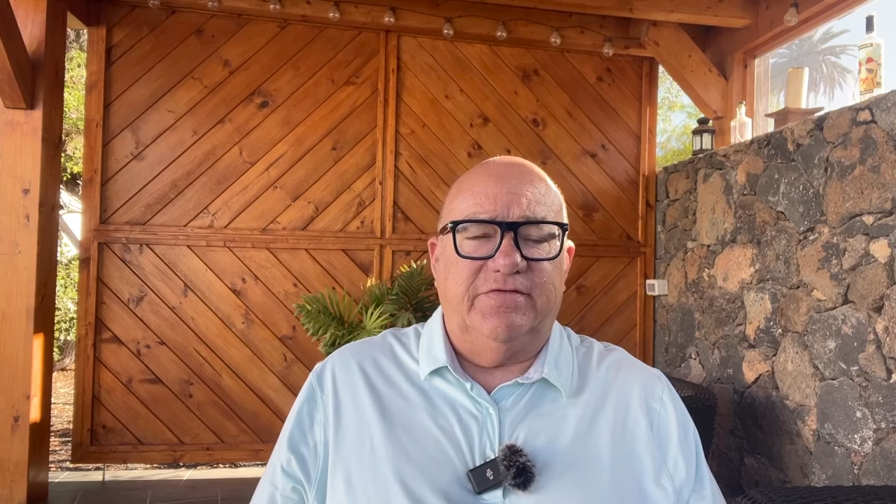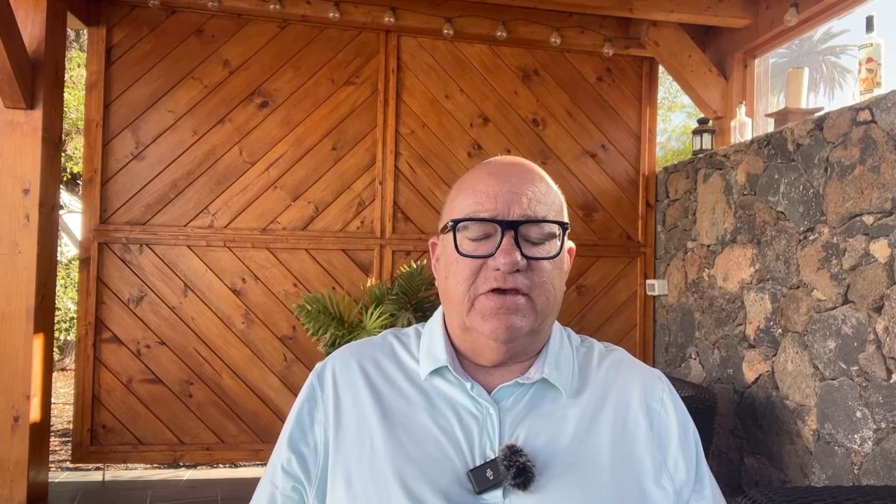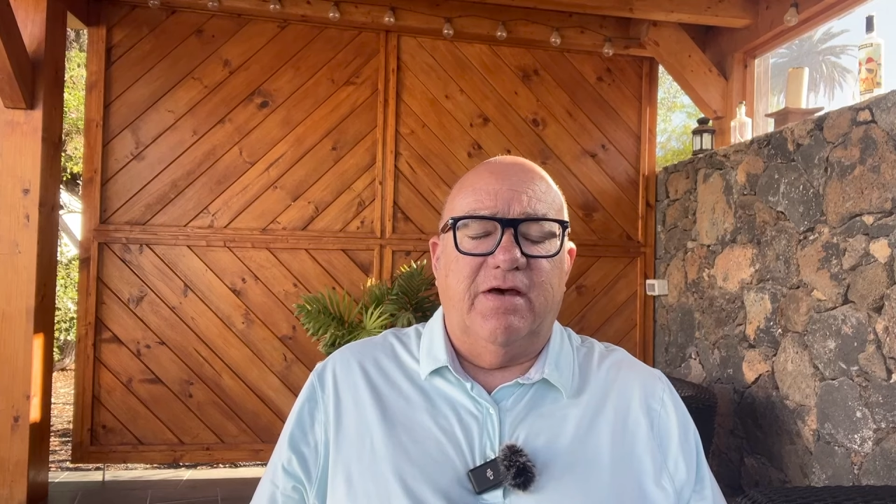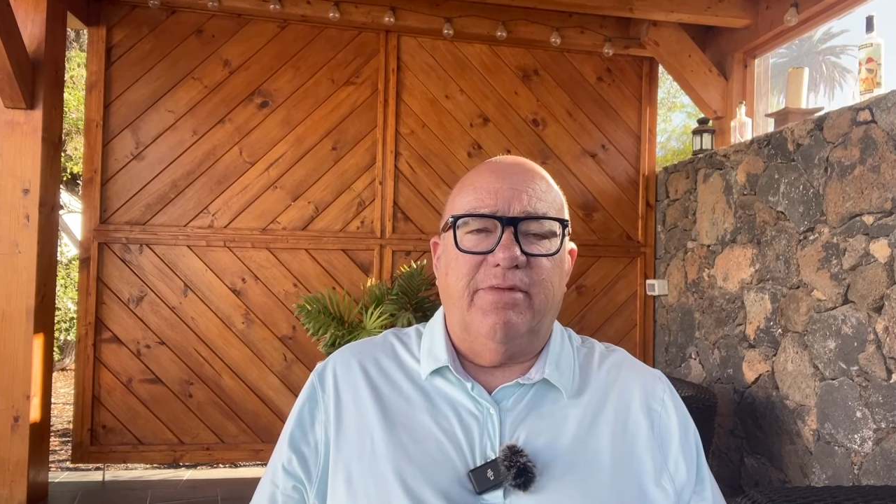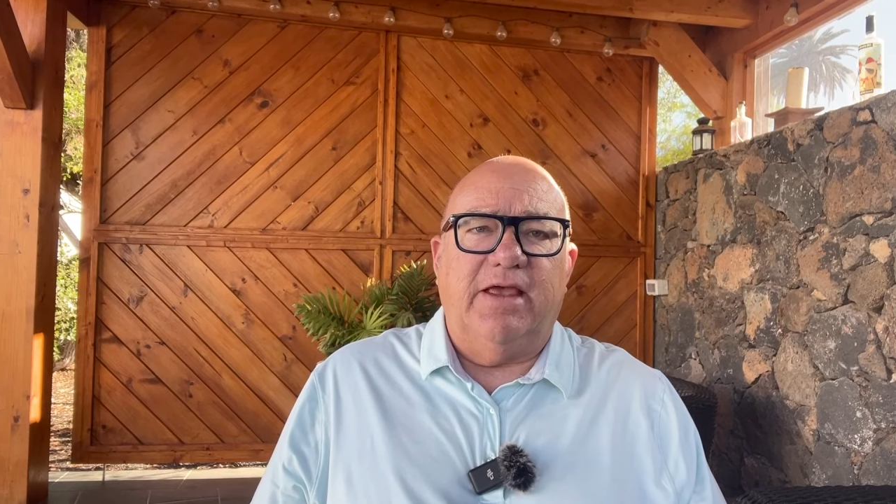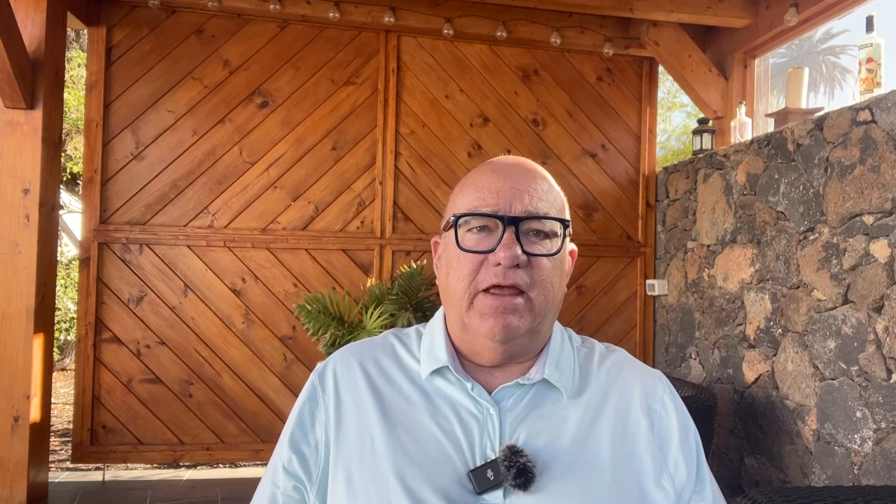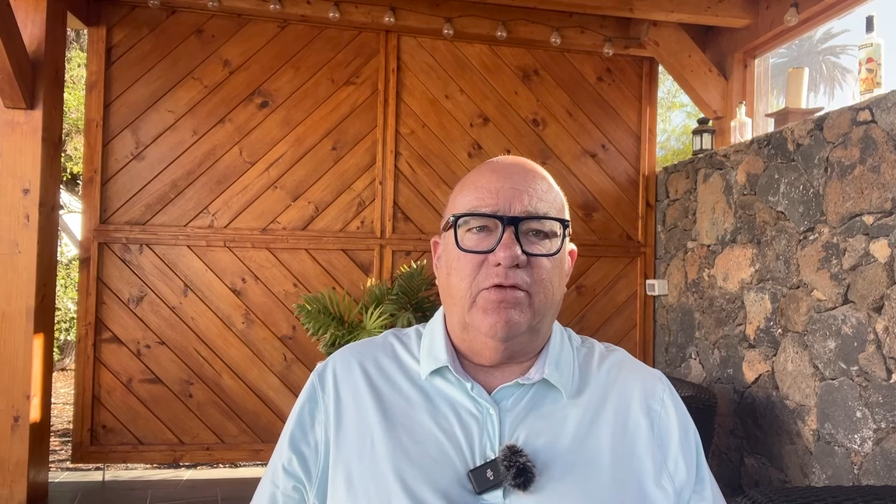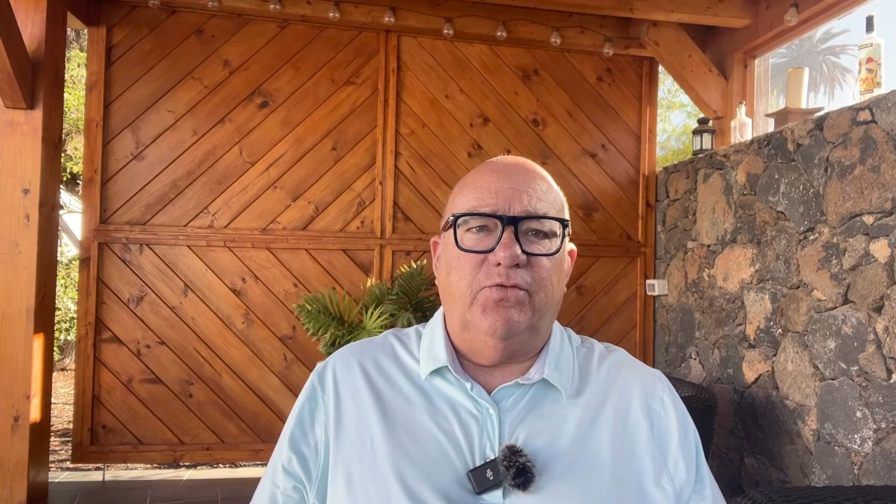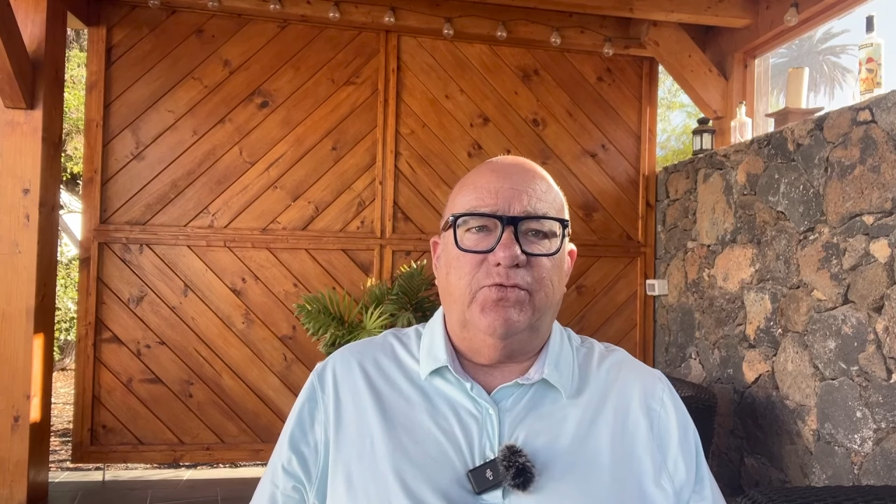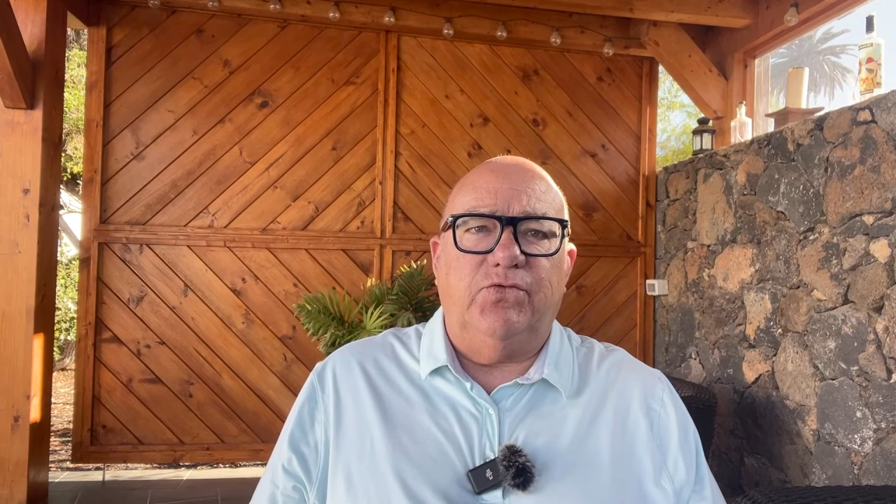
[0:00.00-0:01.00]
coming in
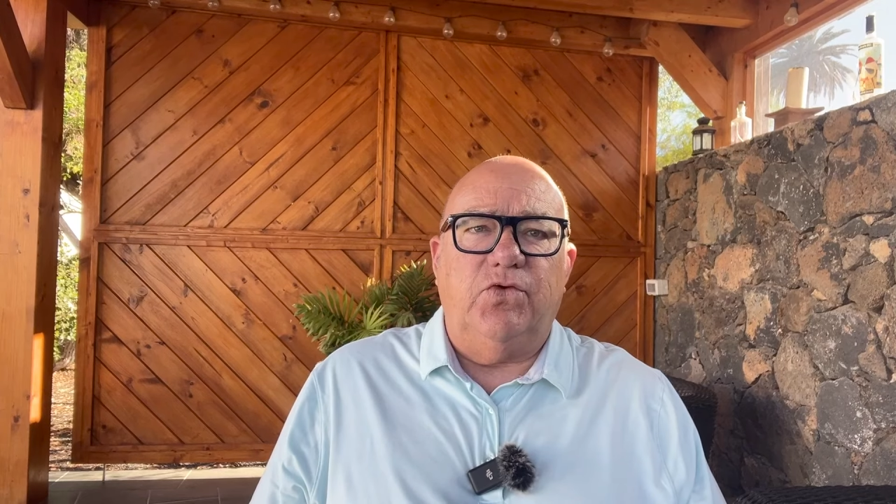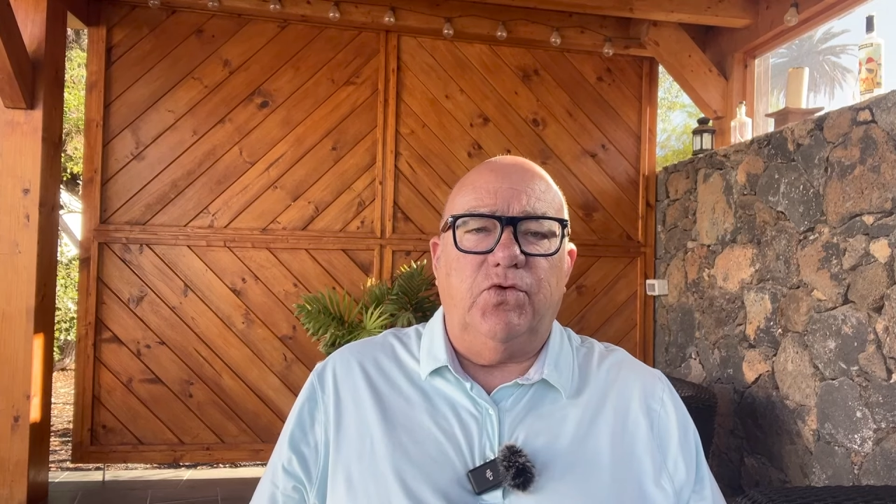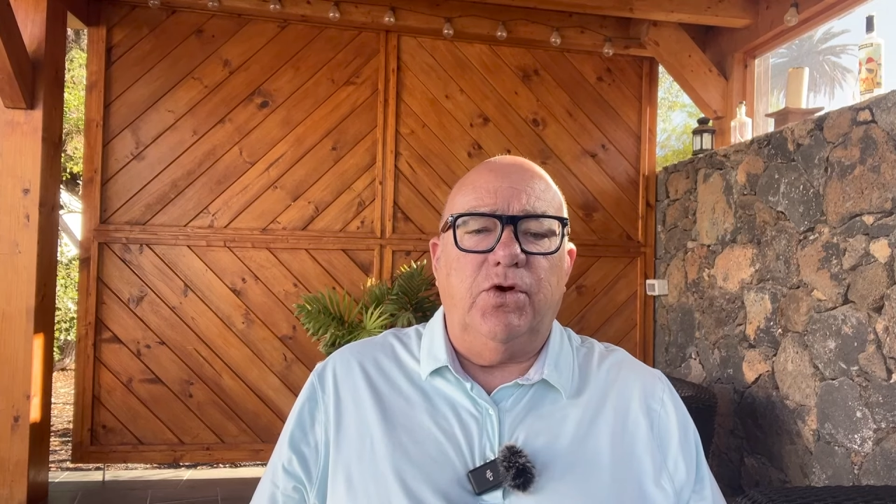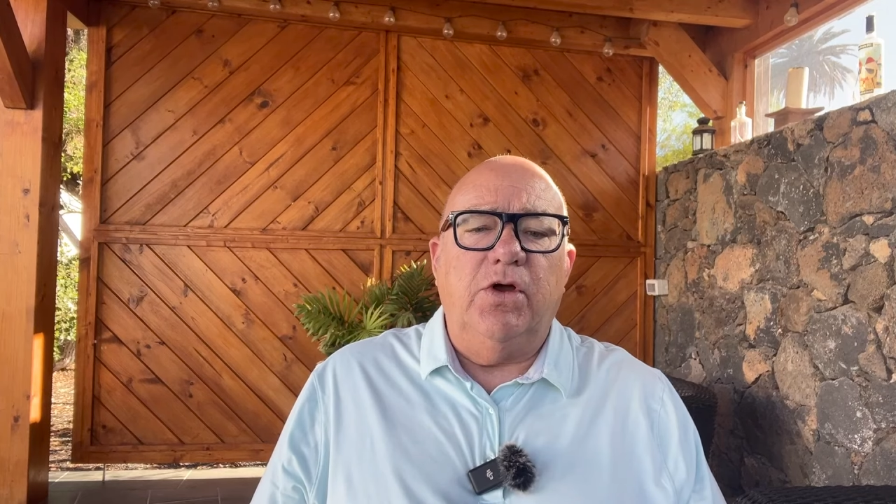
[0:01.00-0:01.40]
for